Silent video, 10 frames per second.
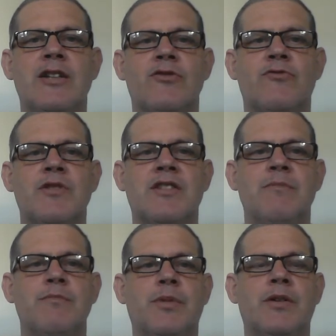has
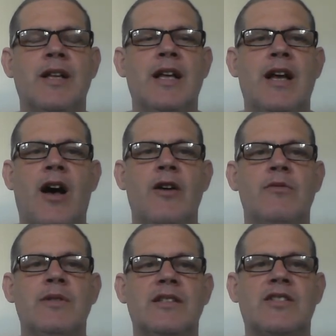risen, but
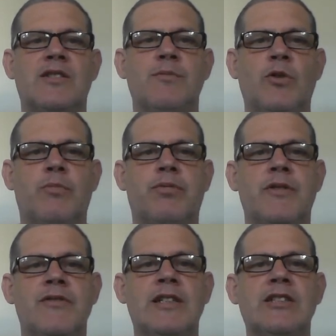only a small
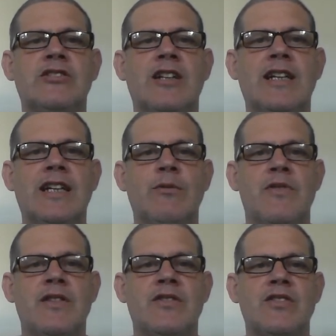privileged elite
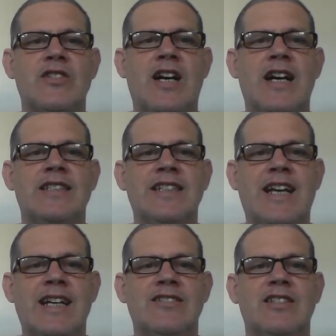within society
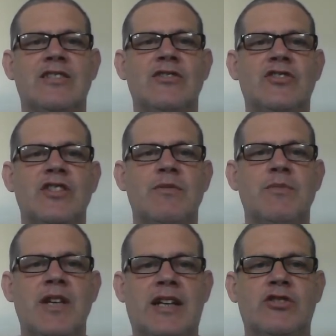gets to consume
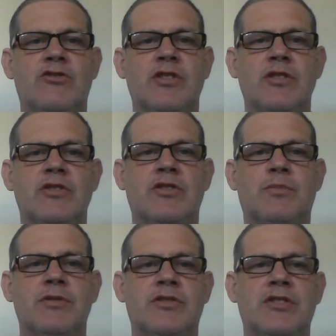the extra goods
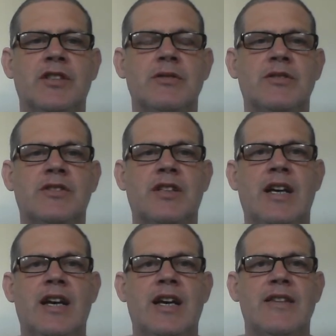produced,
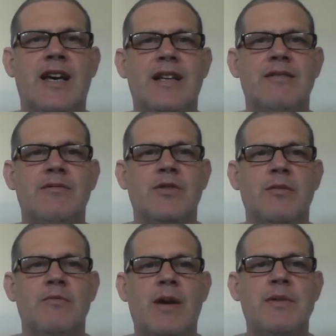then
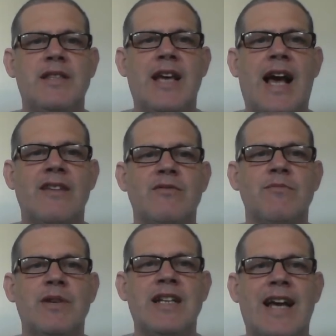maybe there
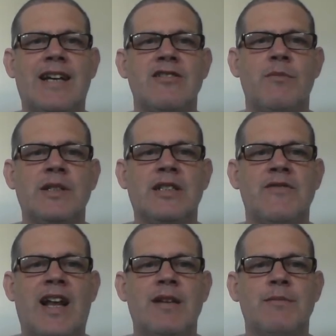hasn't been economic
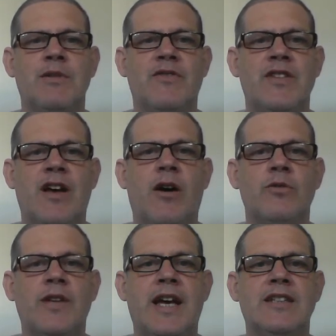development for the
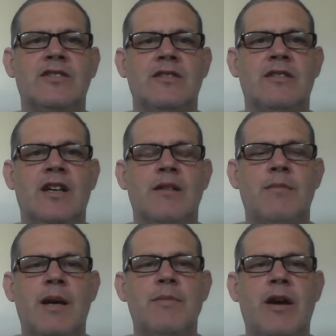whole nation.
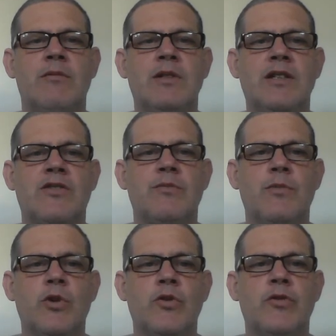Maybe only a
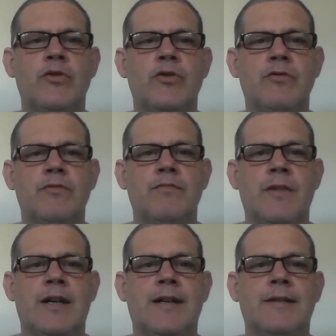small,
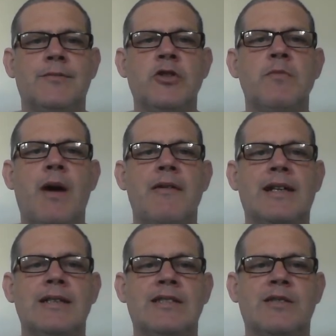
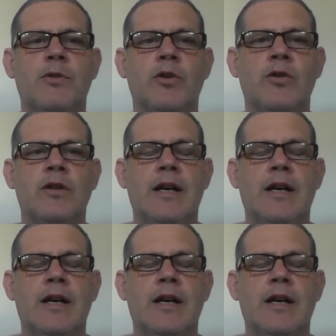numerically small